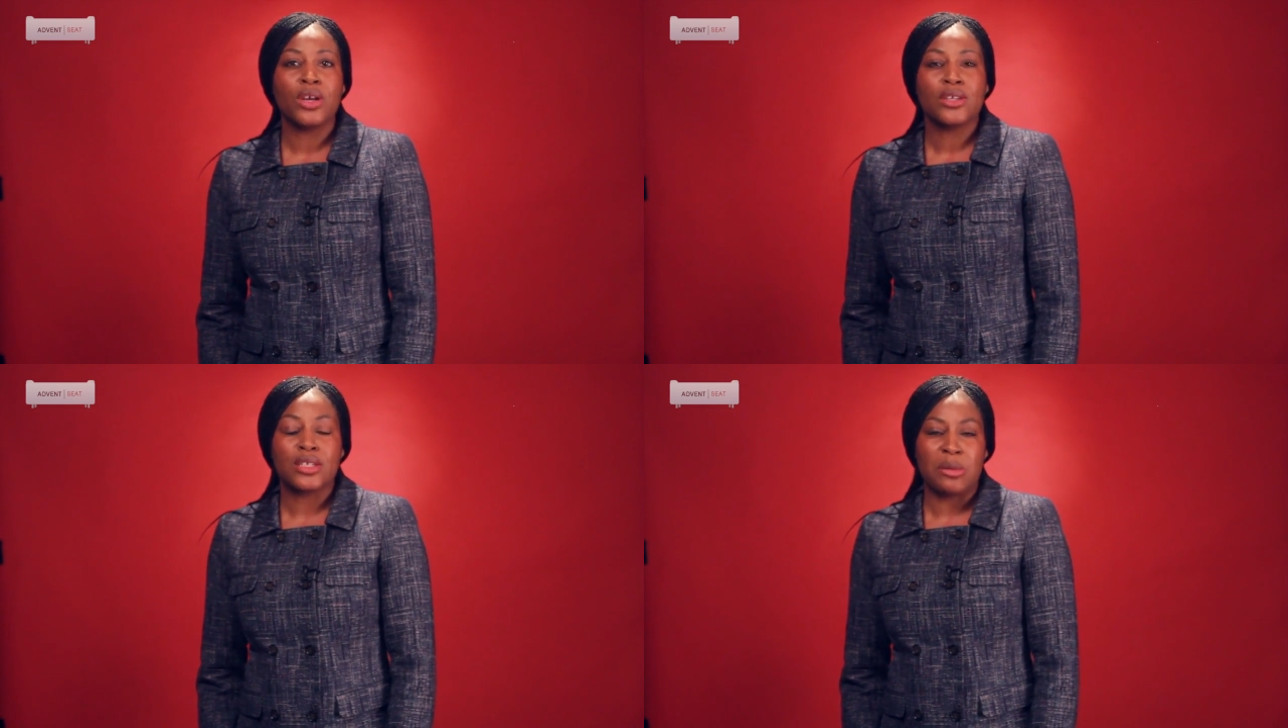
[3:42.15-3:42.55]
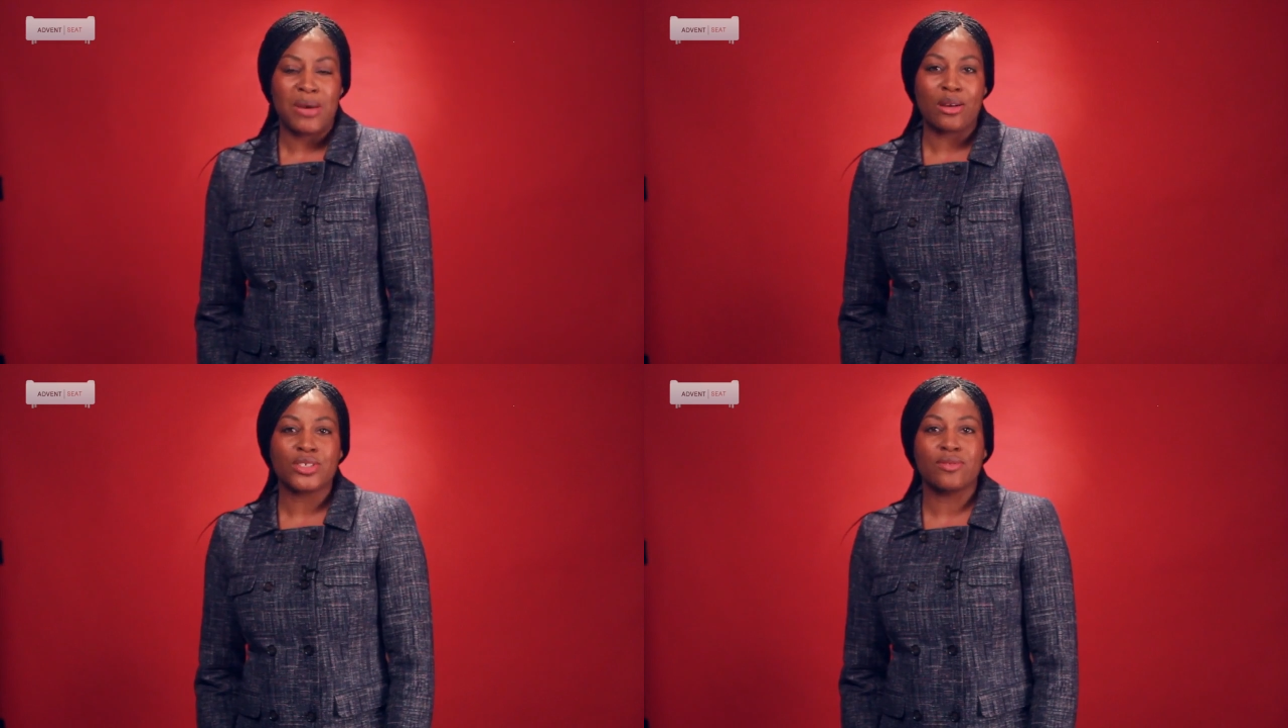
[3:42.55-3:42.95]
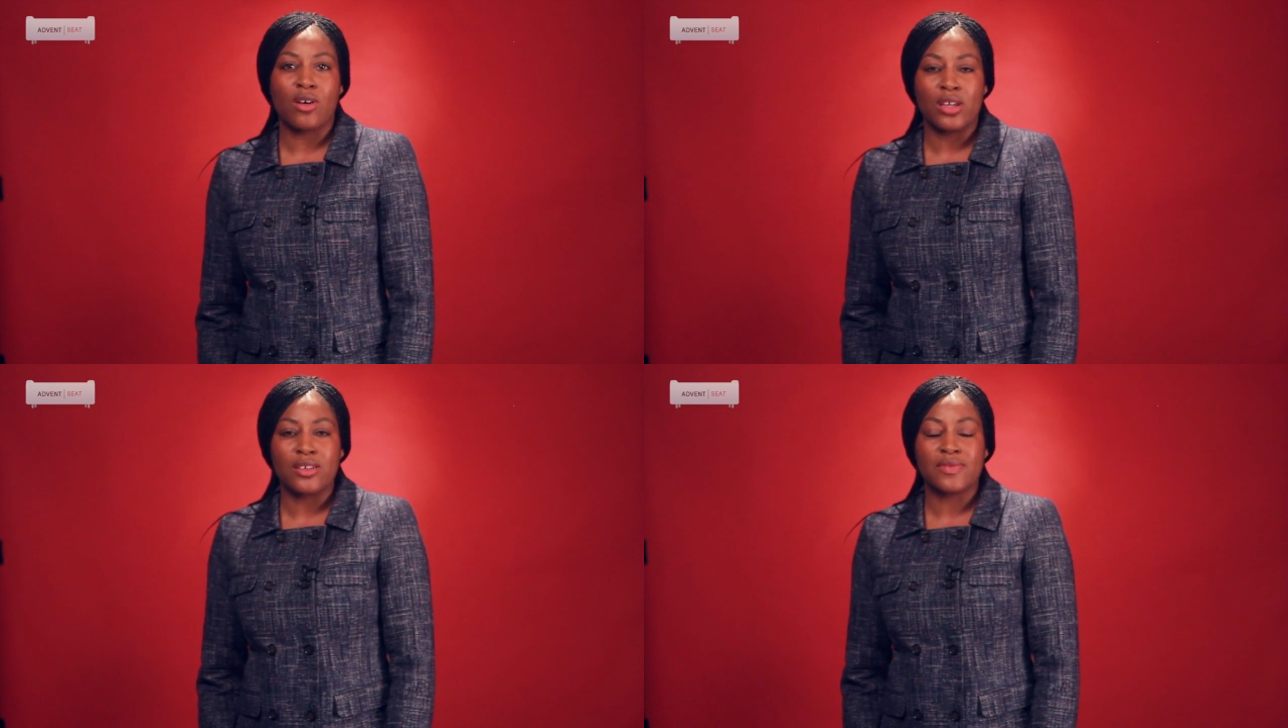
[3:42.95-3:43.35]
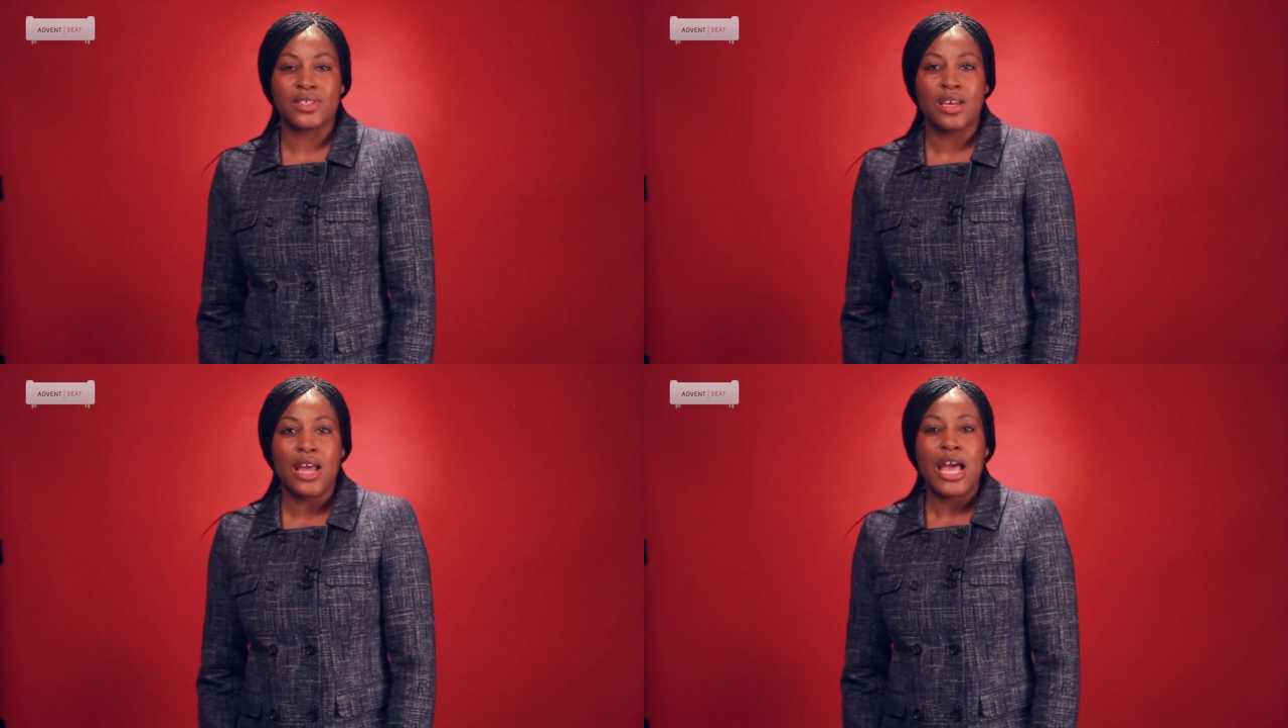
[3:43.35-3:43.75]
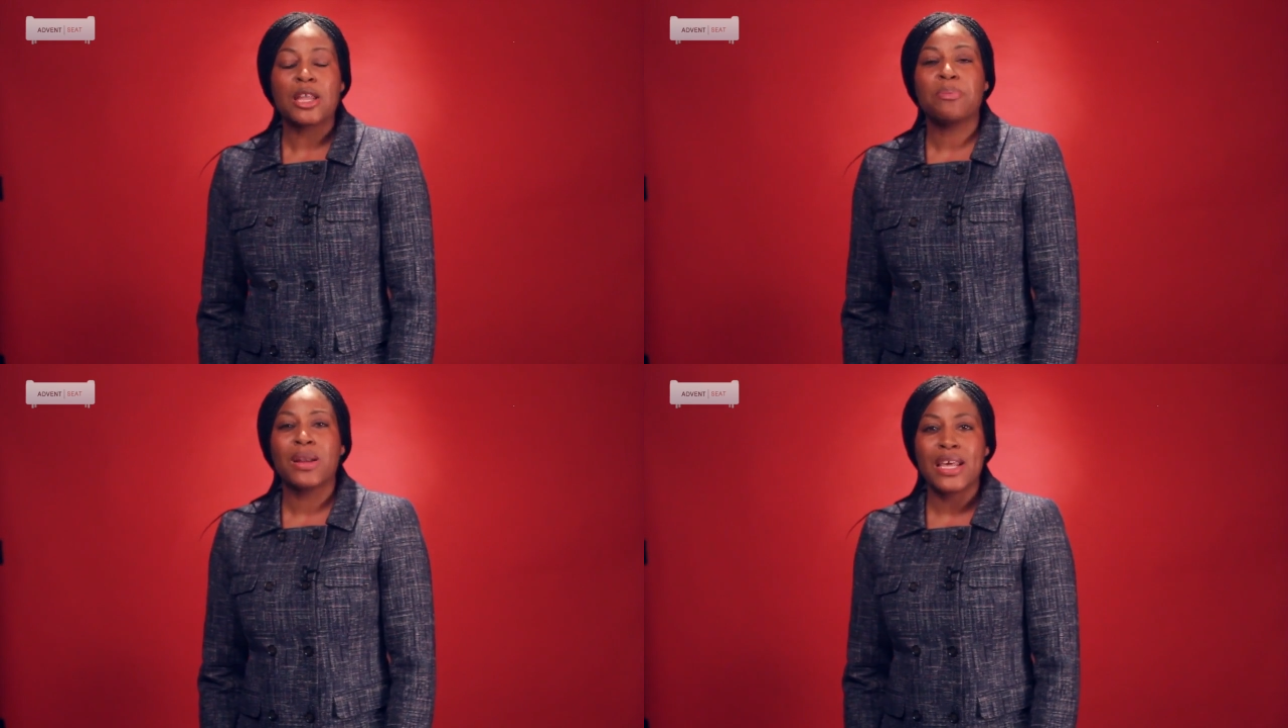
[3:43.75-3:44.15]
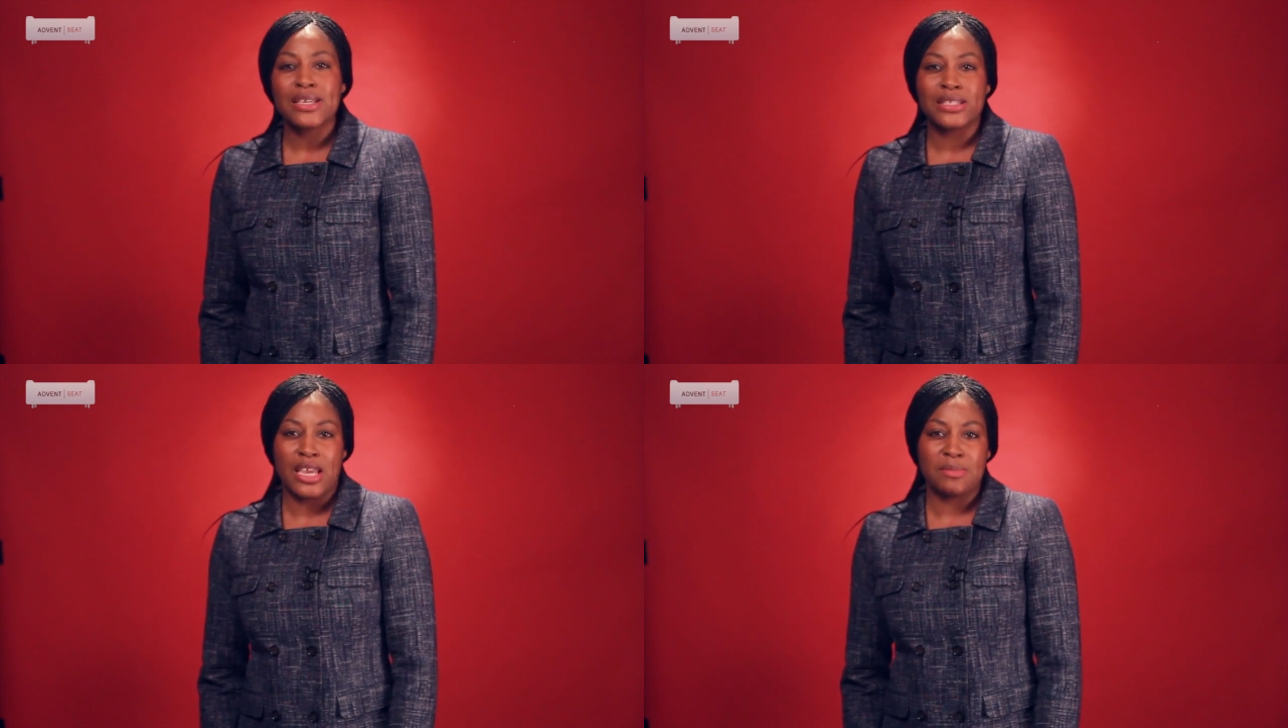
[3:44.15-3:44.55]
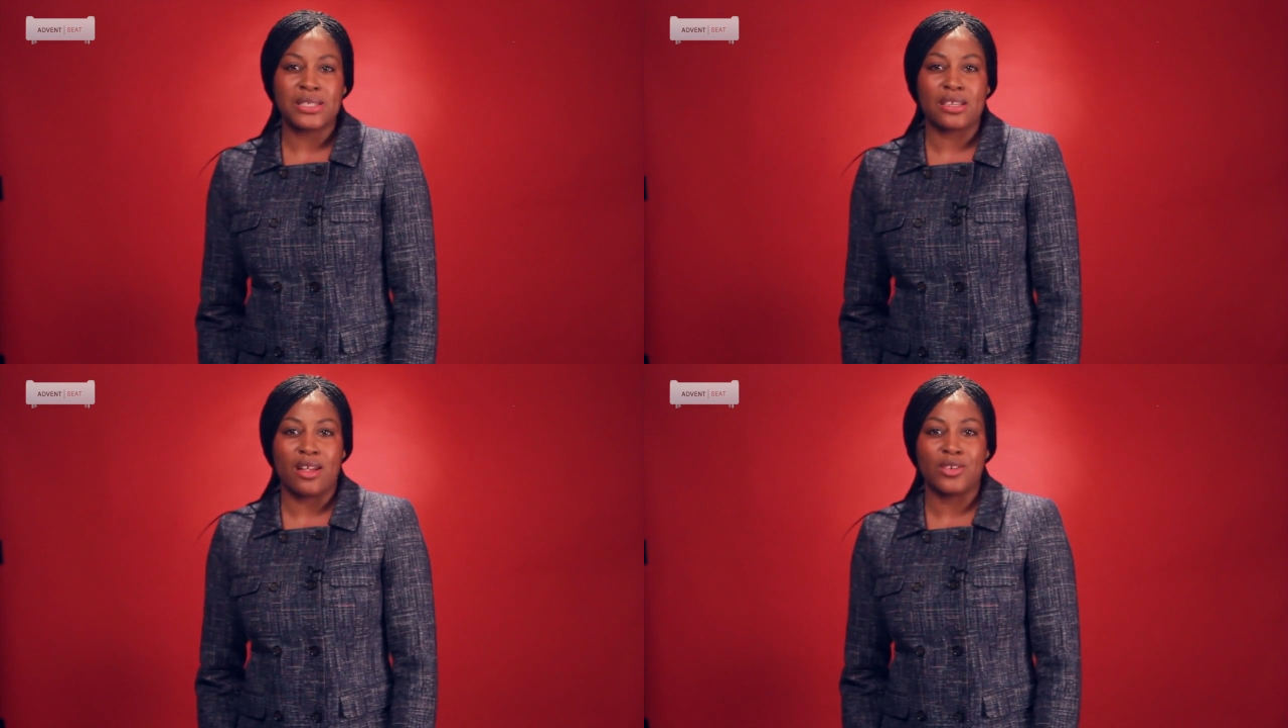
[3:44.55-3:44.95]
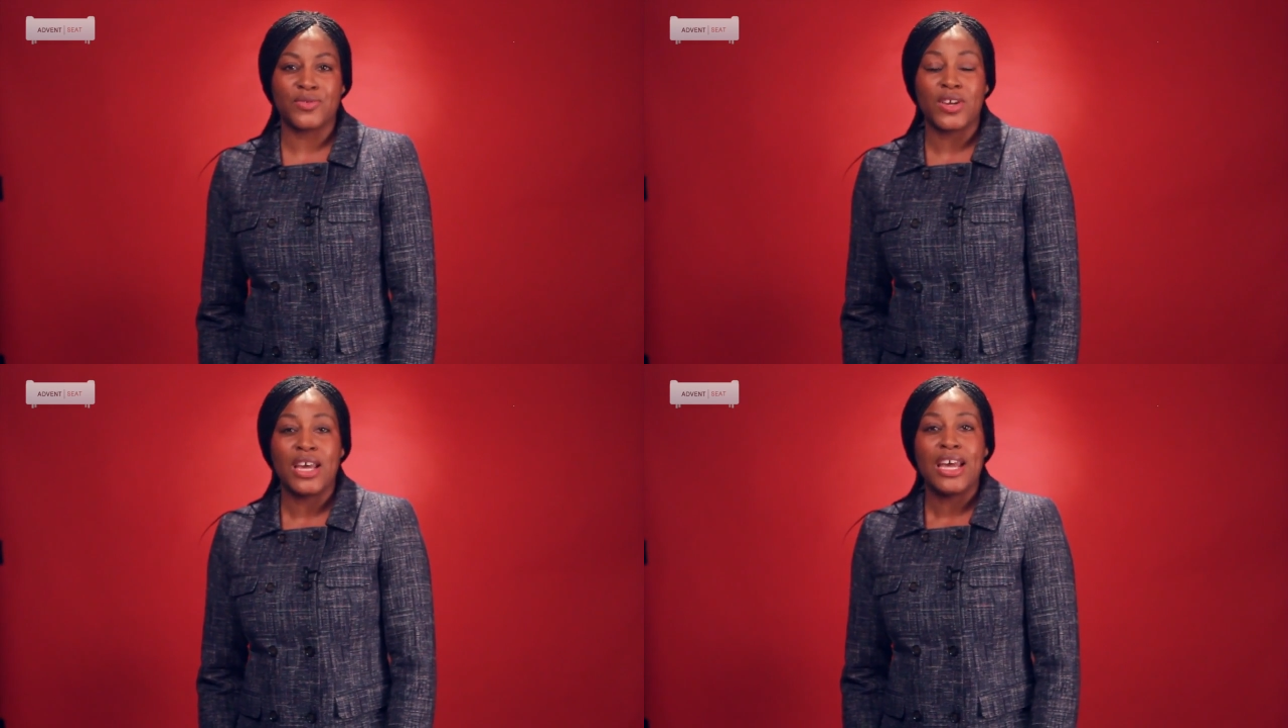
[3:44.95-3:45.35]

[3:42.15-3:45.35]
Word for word: to the Mount of Olives and place himself